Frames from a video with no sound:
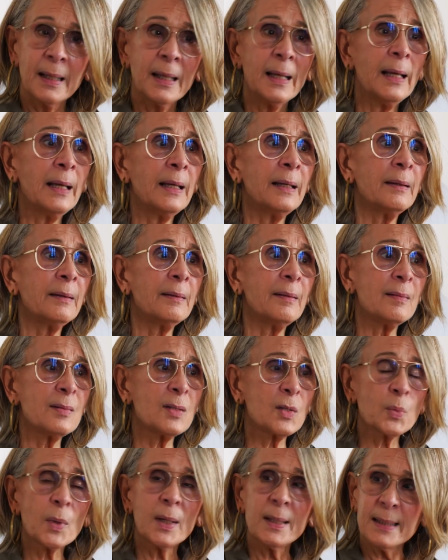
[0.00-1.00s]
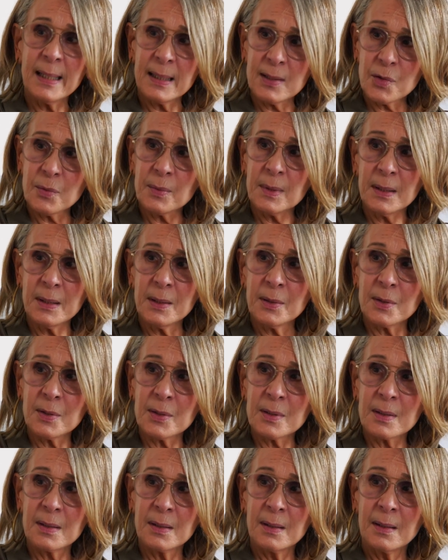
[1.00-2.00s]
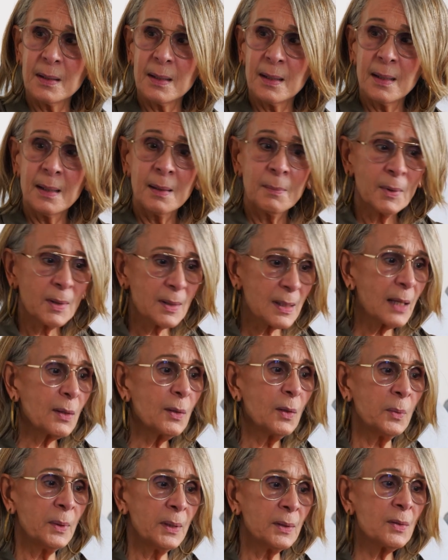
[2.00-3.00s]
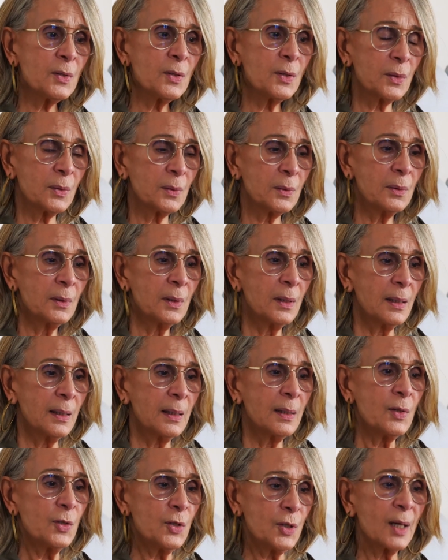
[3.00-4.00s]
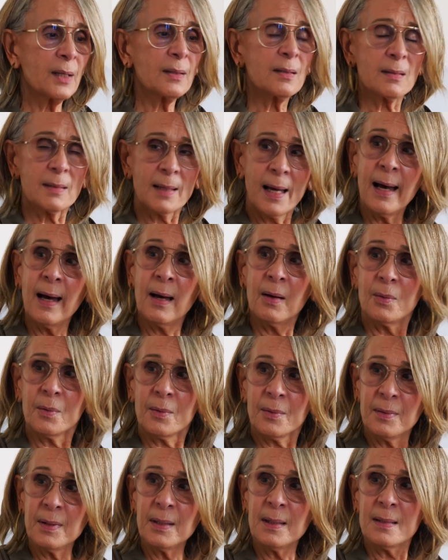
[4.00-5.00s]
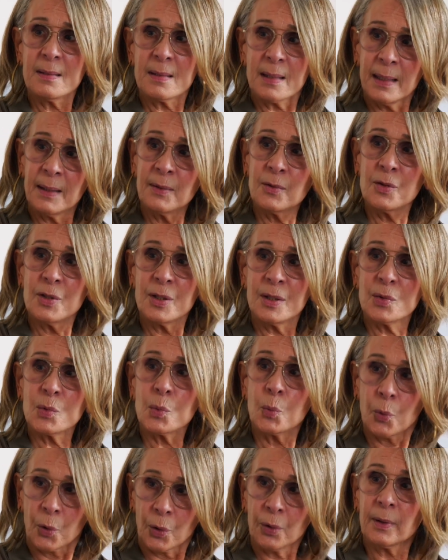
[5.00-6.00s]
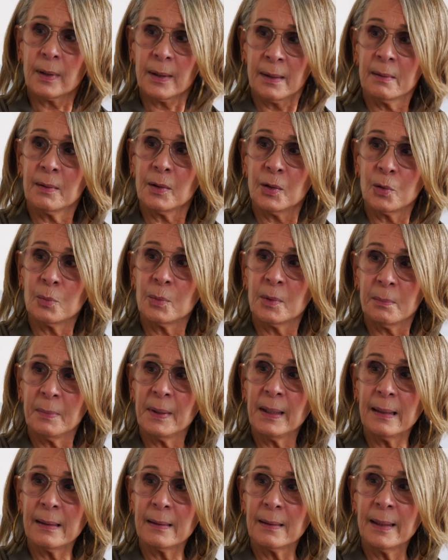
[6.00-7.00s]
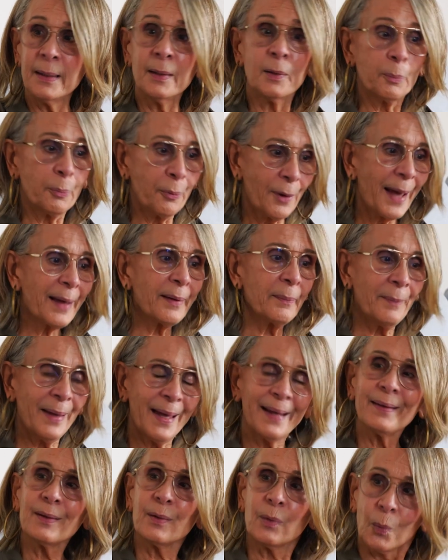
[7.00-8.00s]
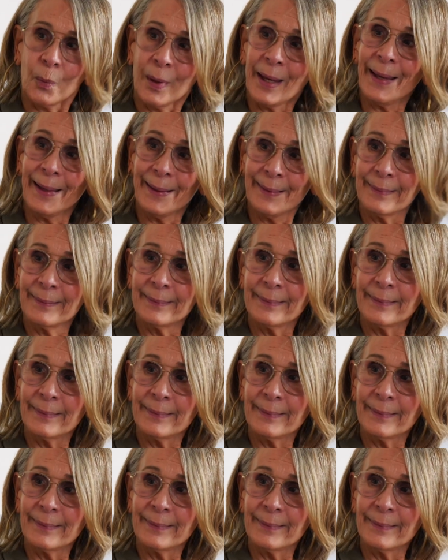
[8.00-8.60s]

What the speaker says: And this is why it takes 3 years, because I go into just how these energies work in the human being in a pragmatic way,